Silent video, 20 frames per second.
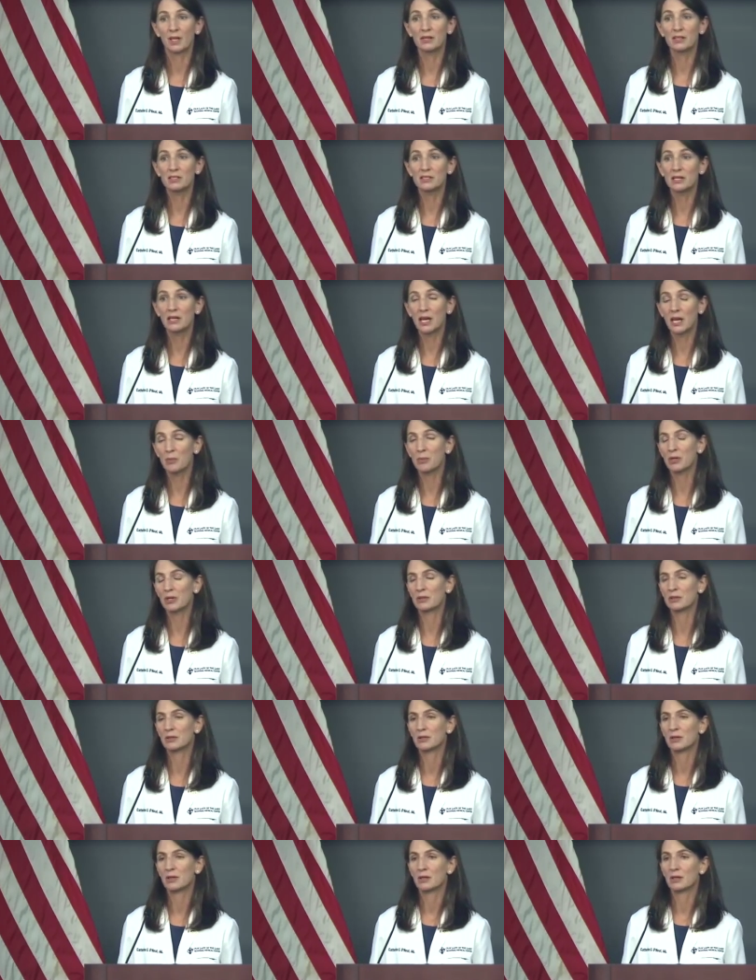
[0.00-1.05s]
It doesn't
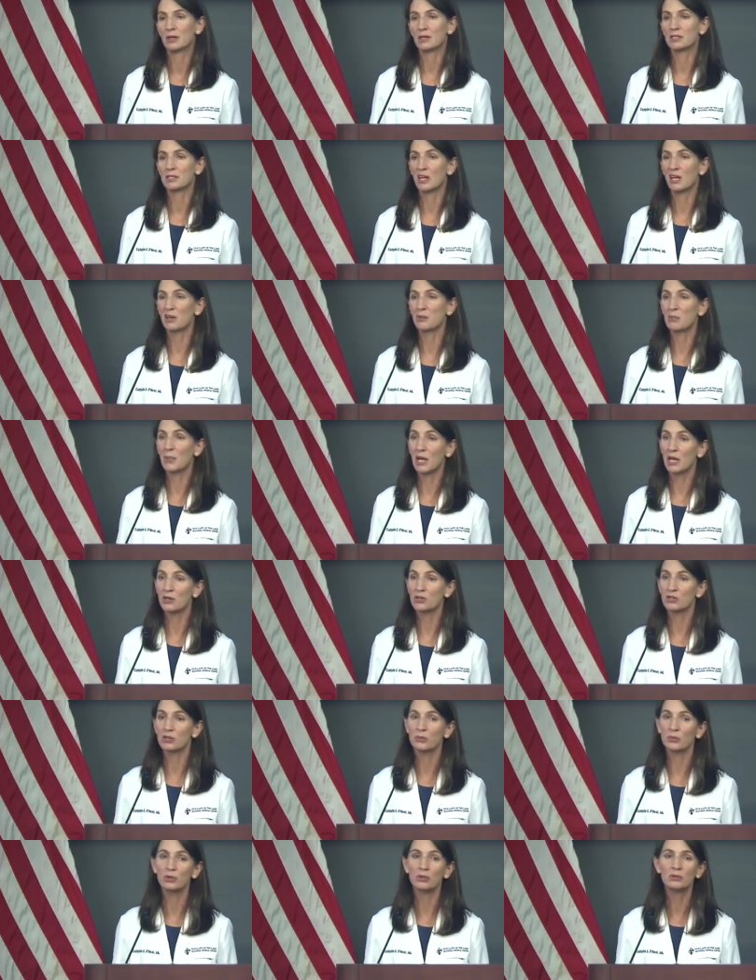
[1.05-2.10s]
happen. It's not
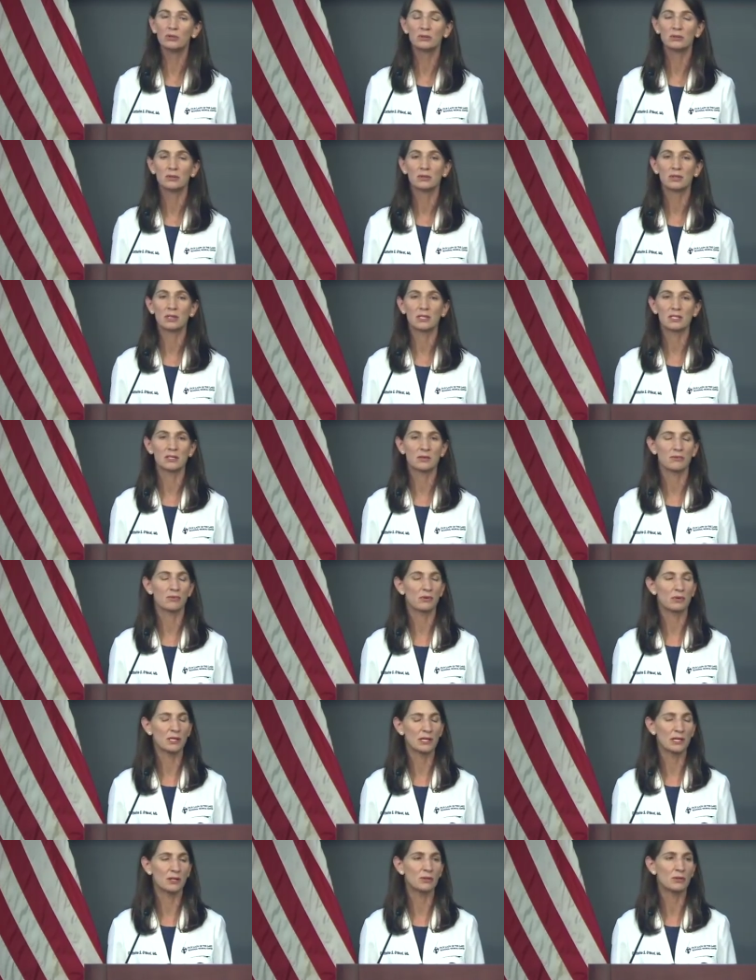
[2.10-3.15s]
imaginable, except
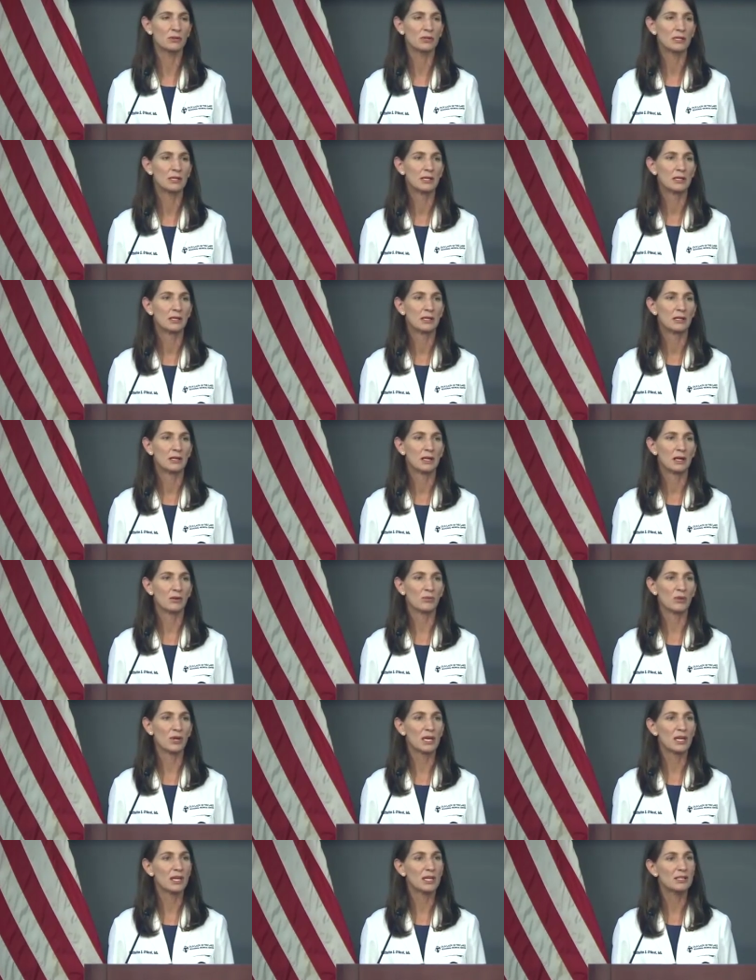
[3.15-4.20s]
for now.
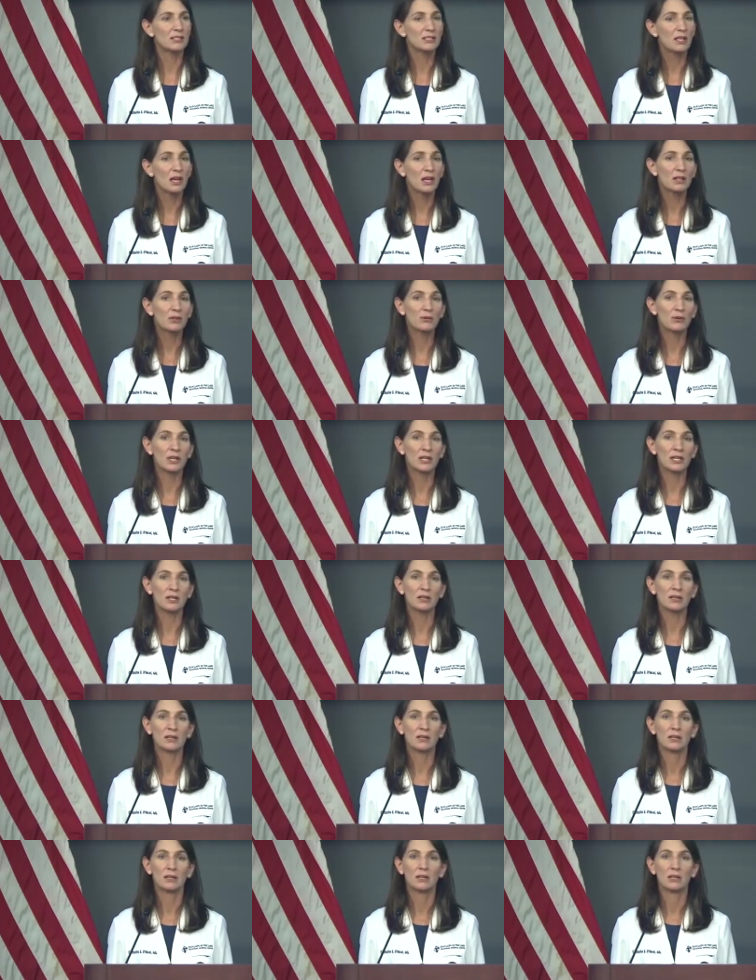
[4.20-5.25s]
And we can't tolerate
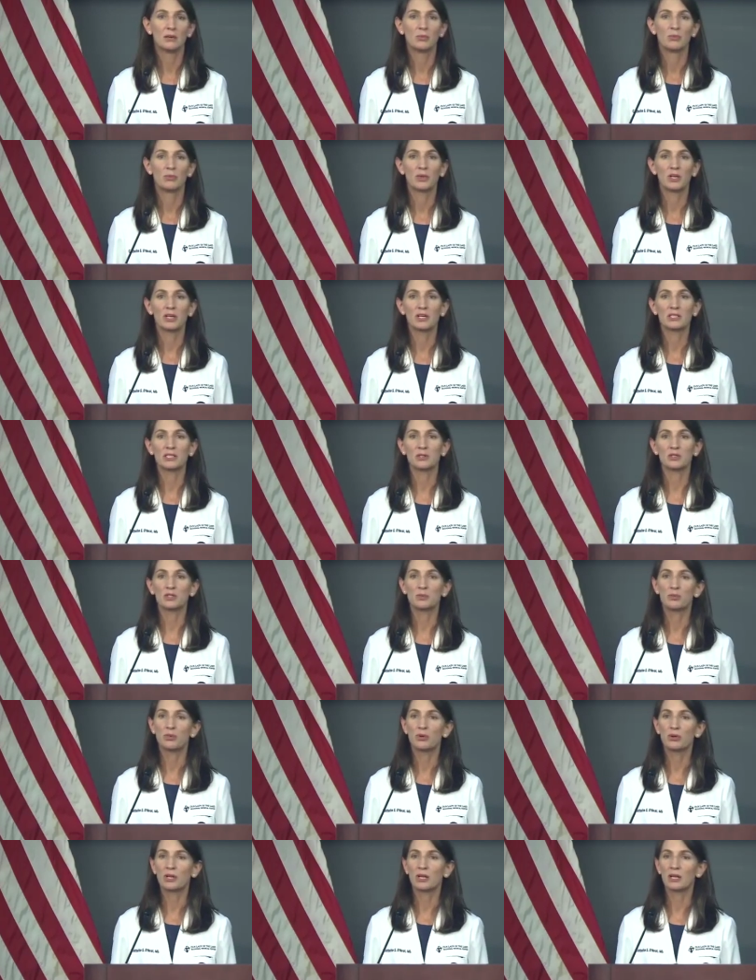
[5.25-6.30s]
it because it's
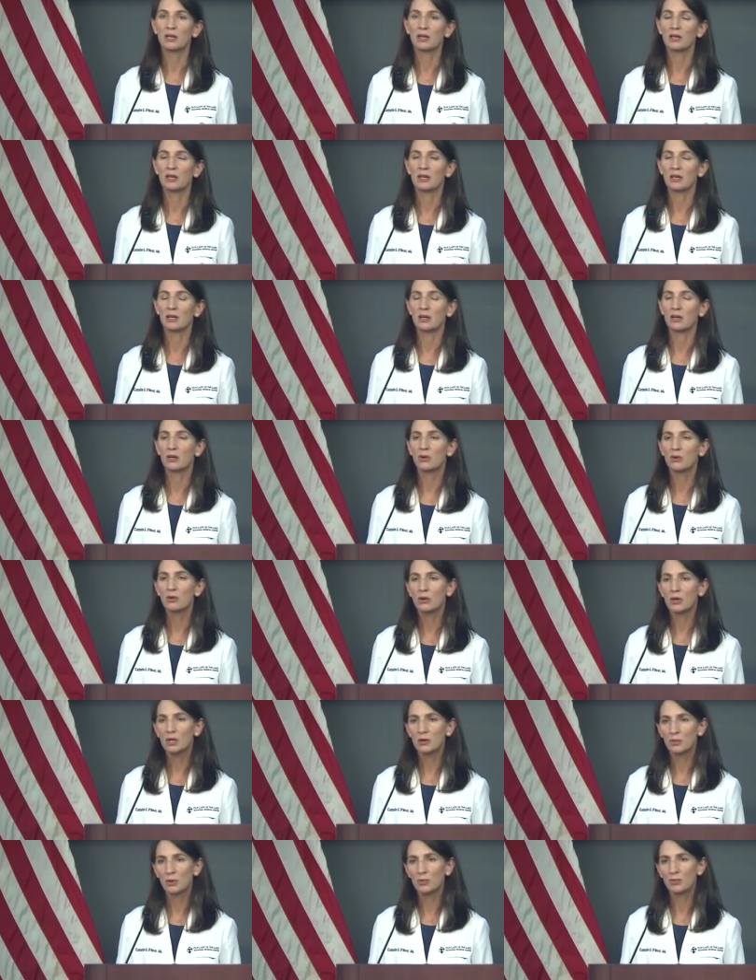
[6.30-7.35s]
putting an
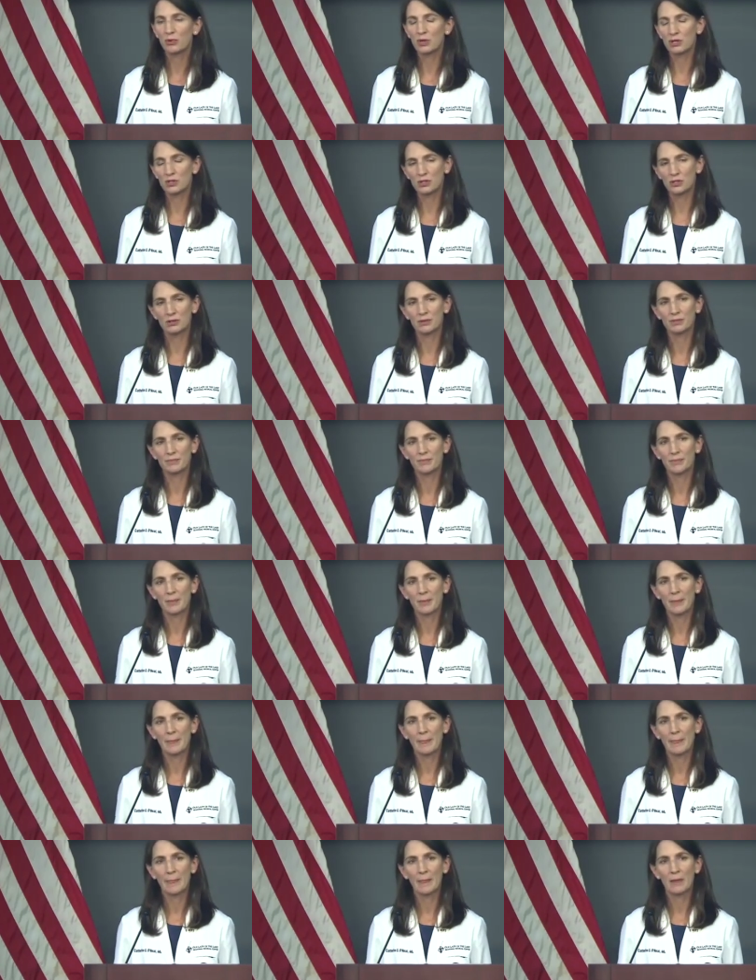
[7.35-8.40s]
incredible pressure
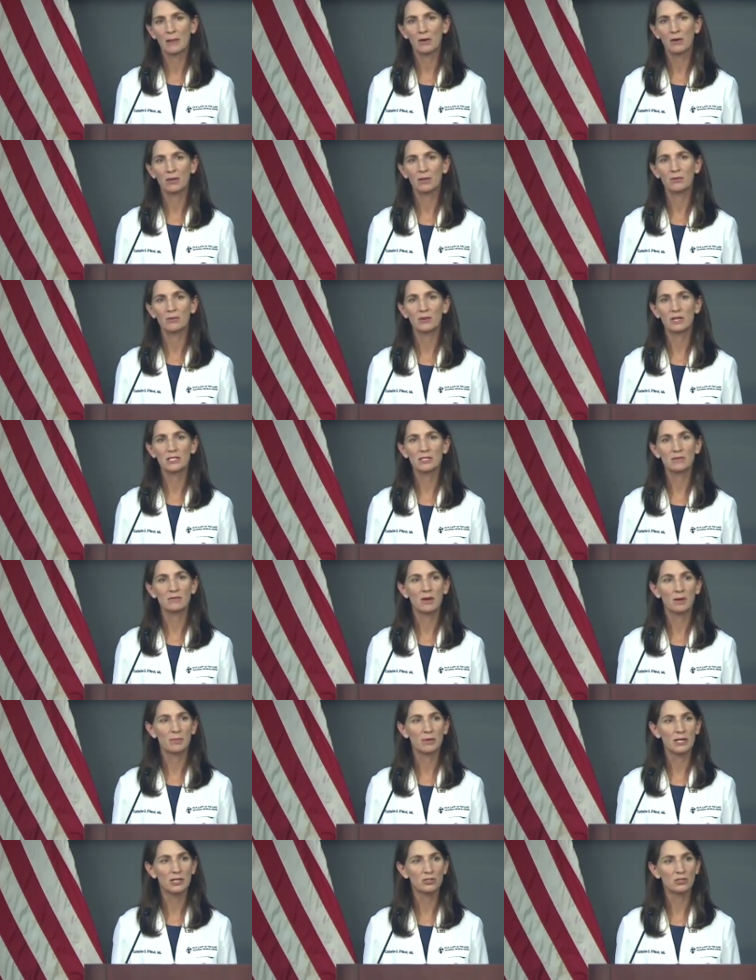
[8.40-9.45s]
on the rest of
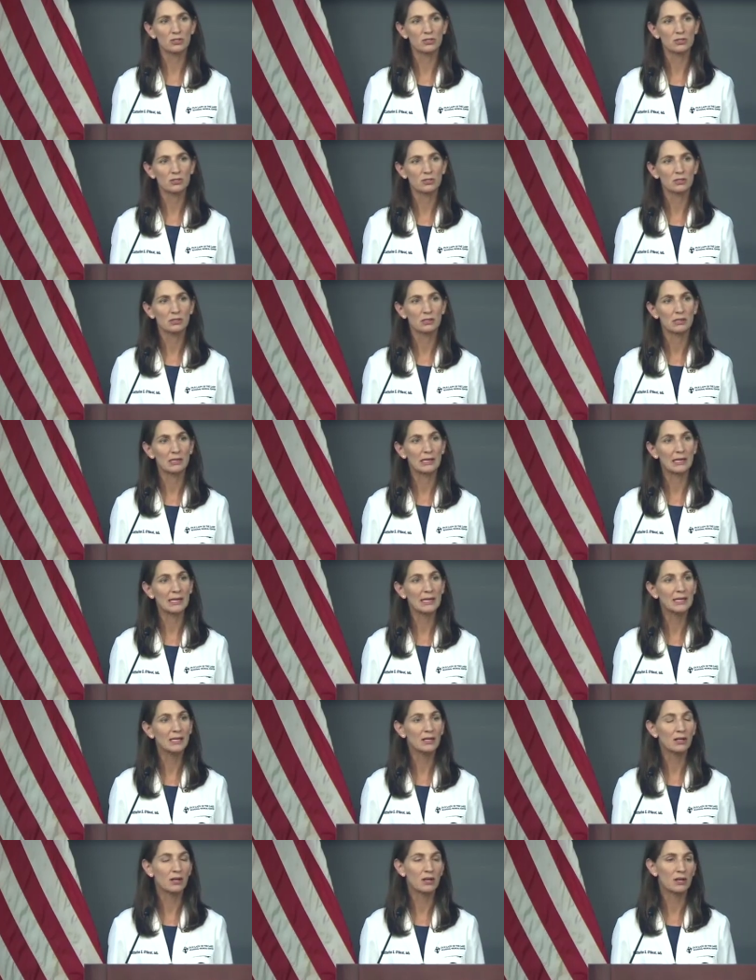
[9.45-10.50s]
our patients
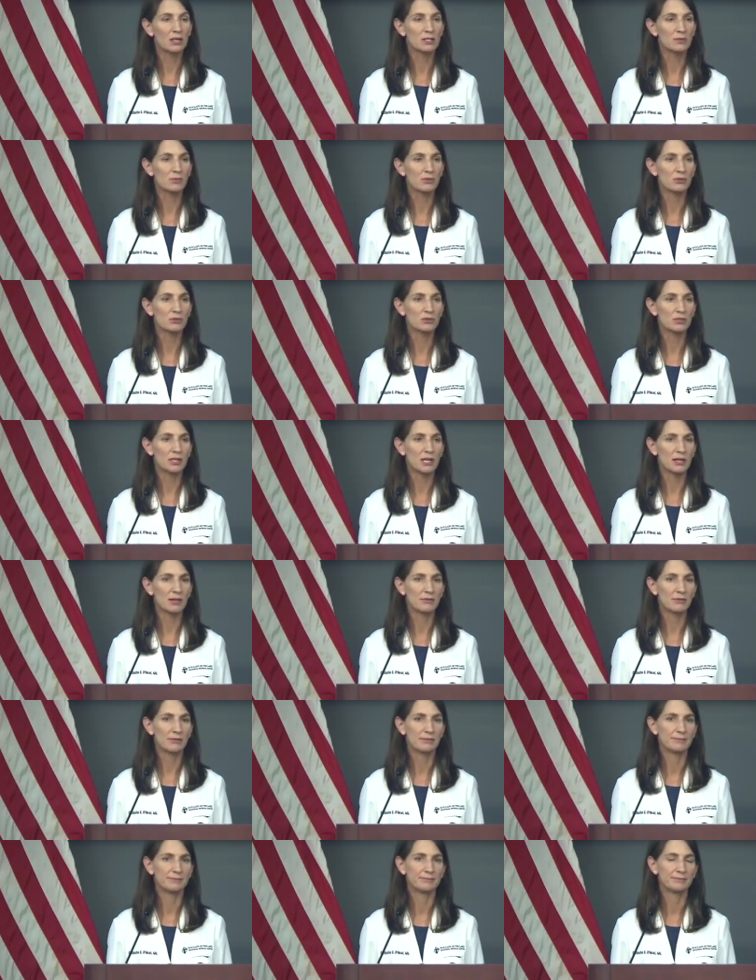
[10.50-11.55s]
and our hospital
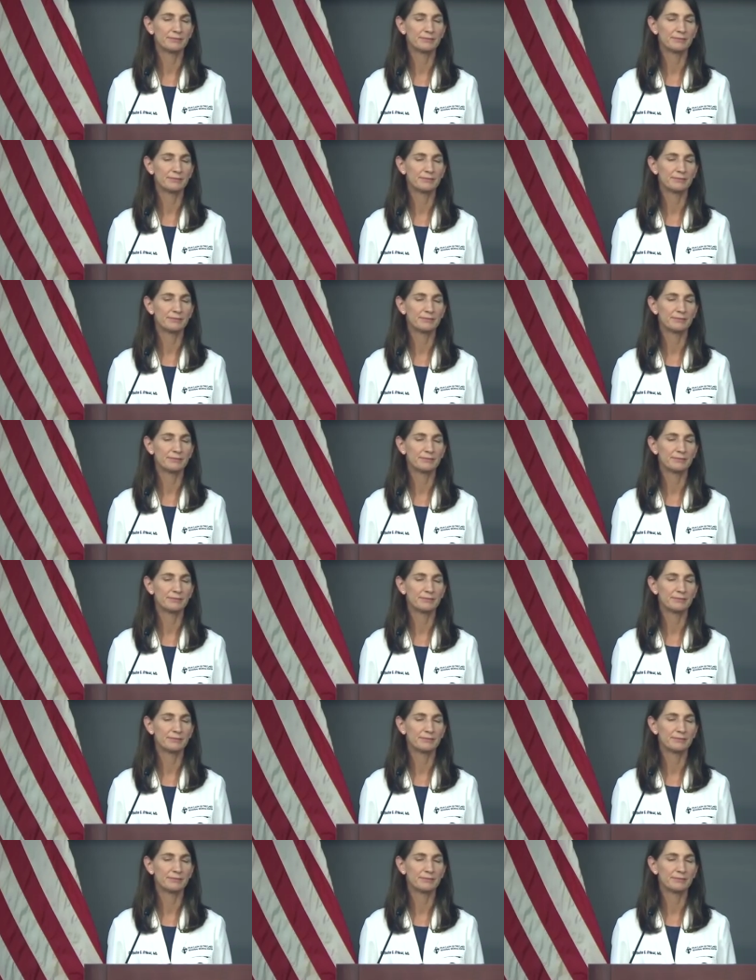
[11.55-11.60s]
staff.